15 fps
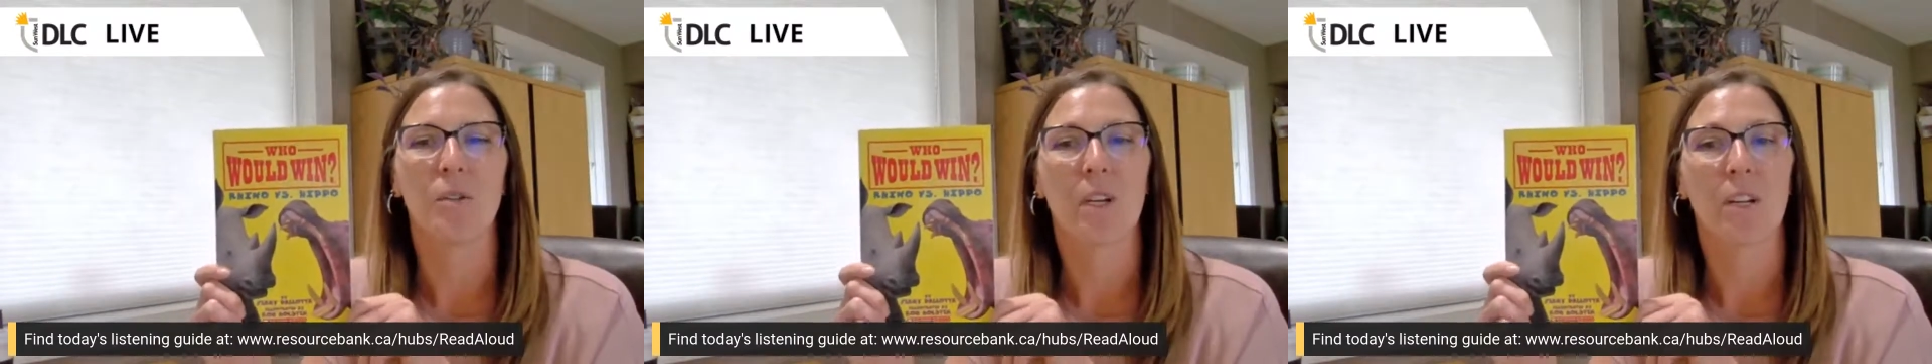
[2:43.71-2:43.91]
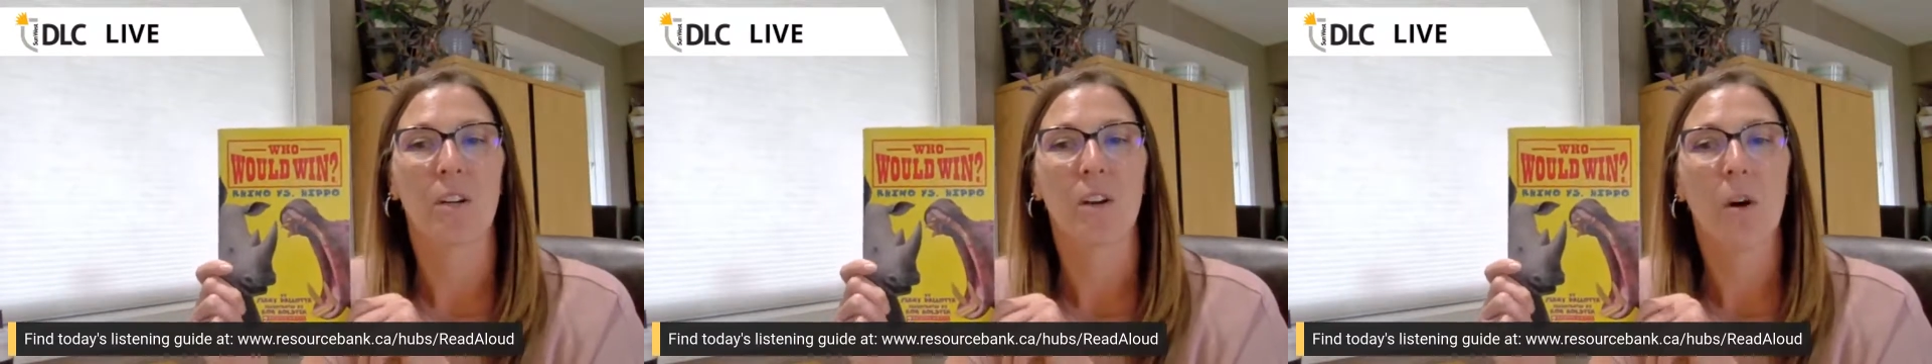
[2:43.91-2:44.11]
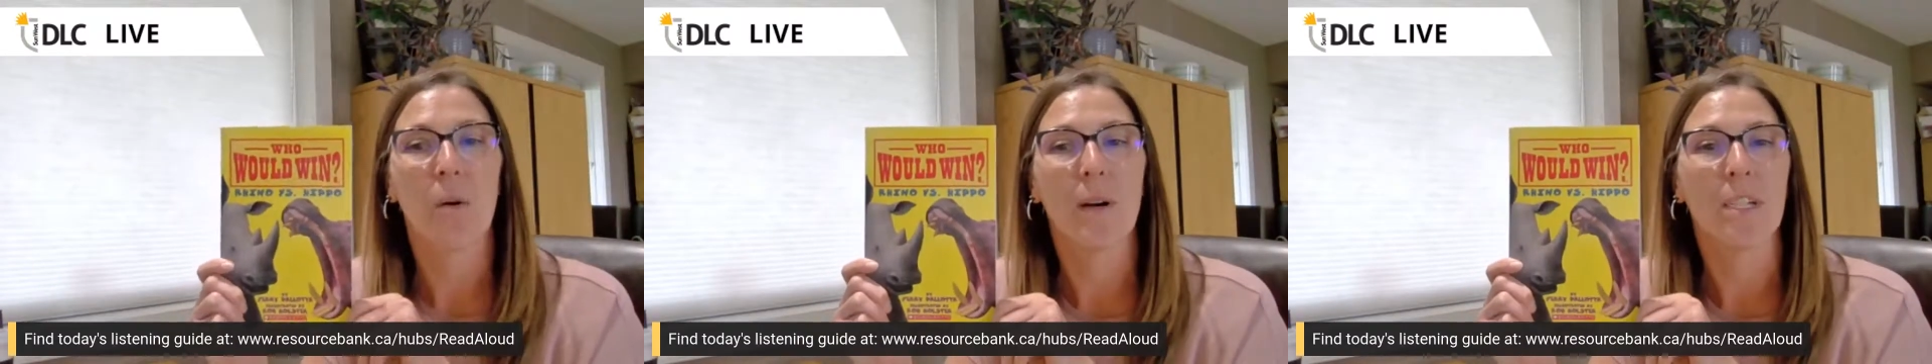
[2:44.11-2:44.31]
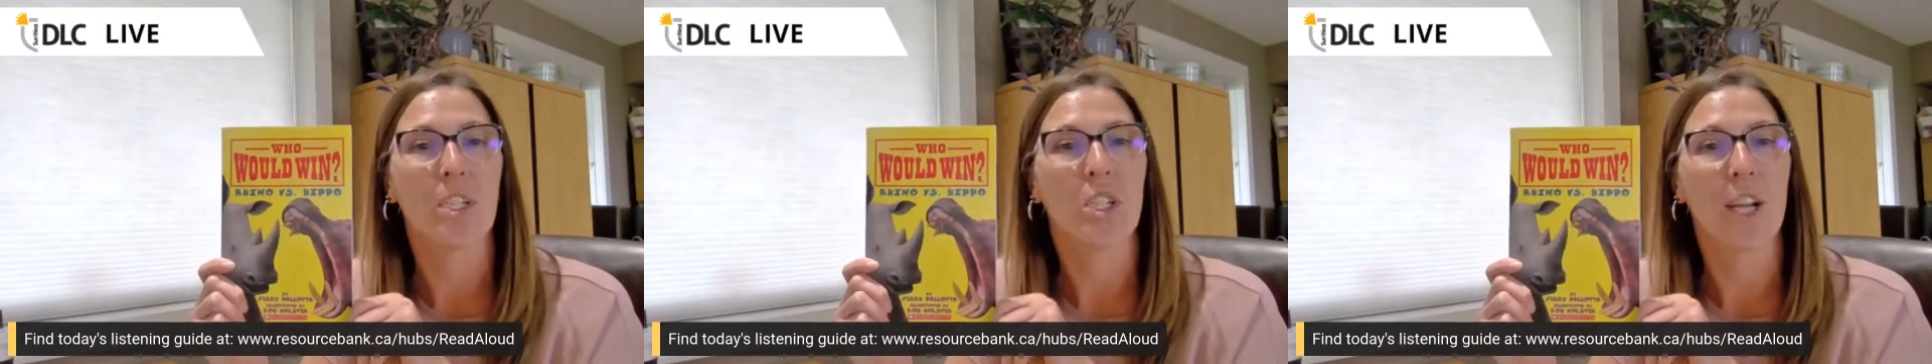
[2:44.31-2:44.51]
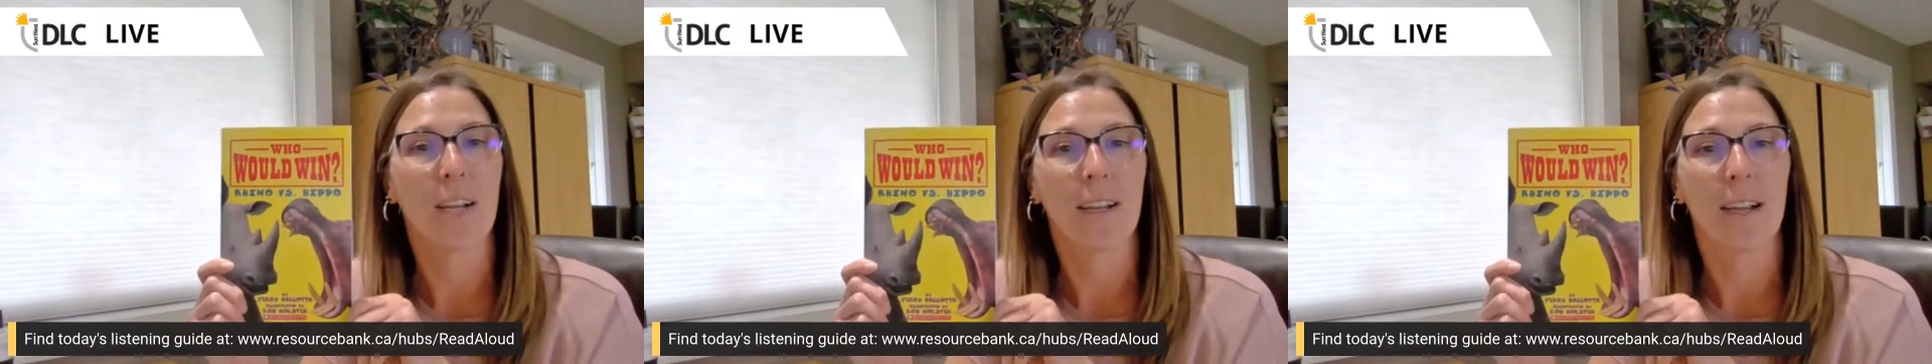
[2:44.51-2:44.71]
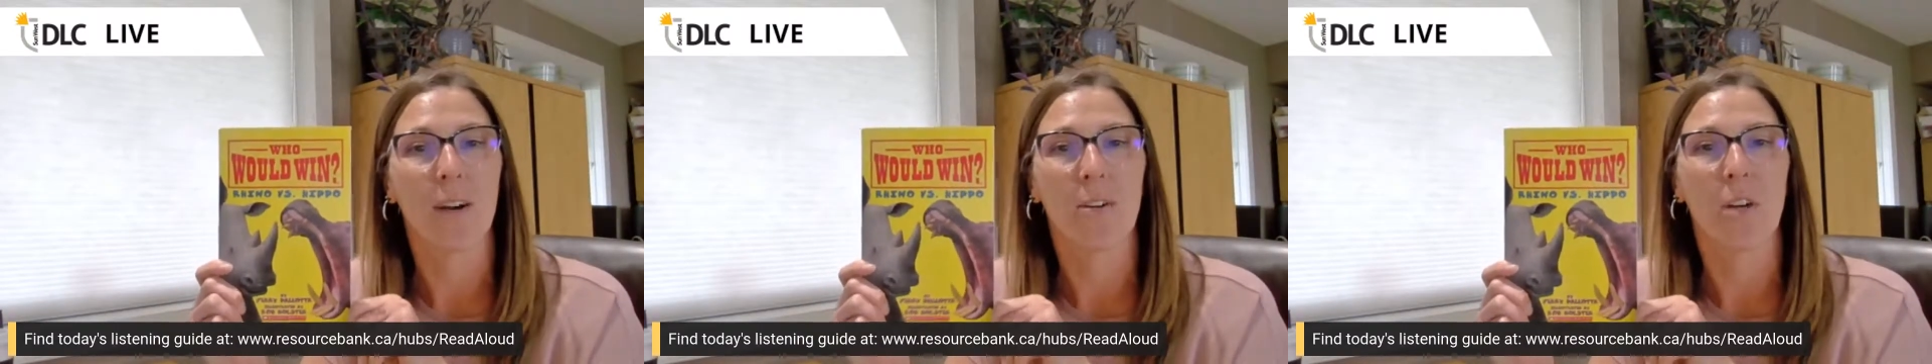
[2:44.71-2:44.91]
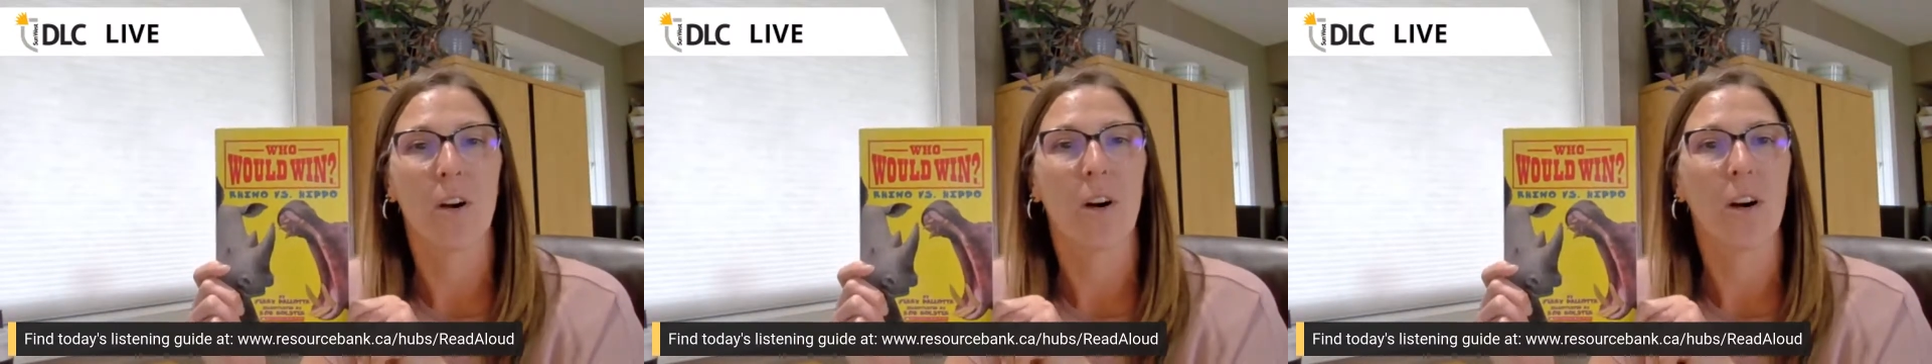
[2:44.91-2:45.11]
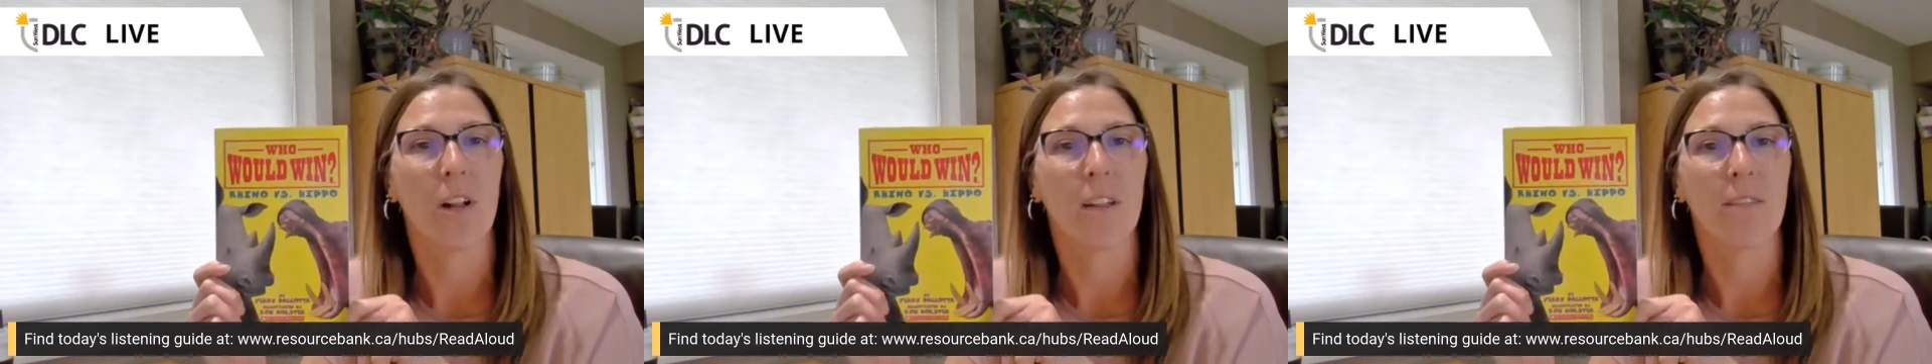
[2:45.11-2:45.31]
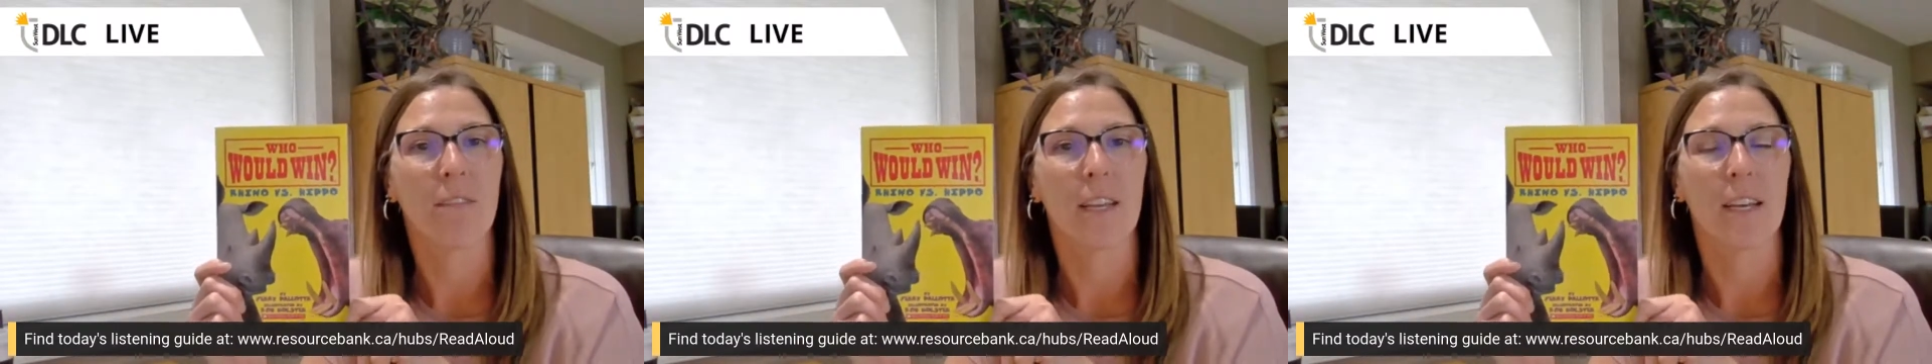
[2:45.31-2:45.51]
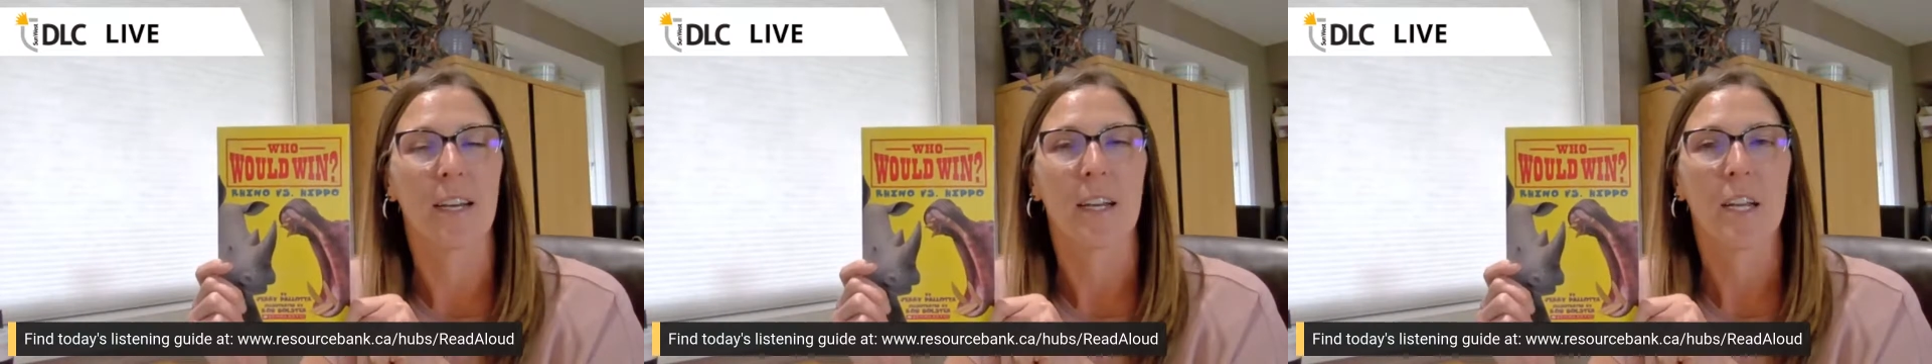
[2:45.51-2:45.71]
can go and check out all of
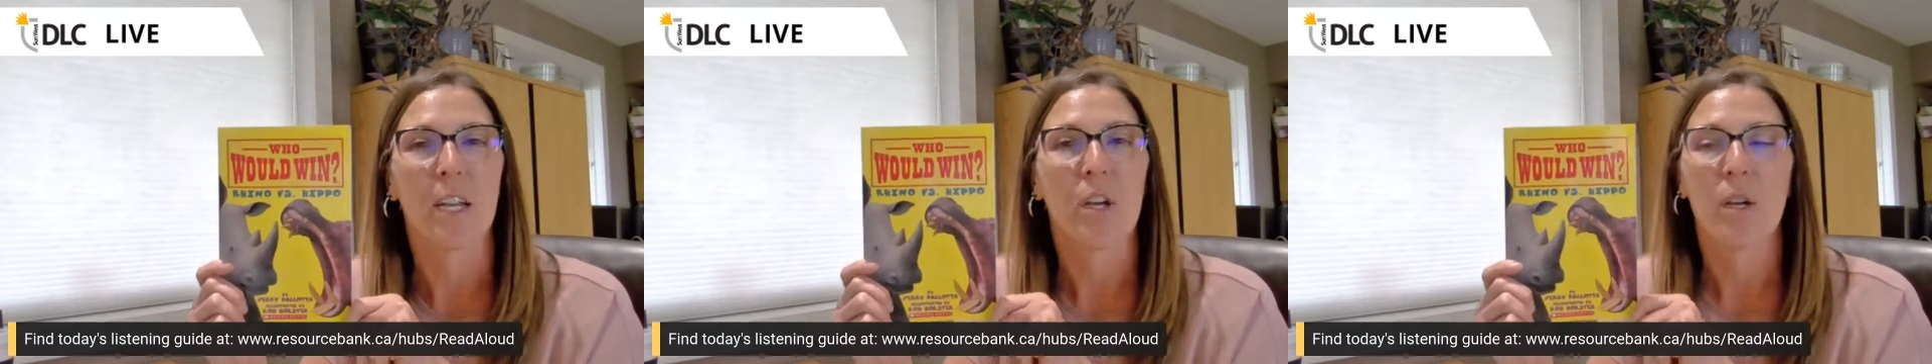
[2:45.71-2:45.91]
the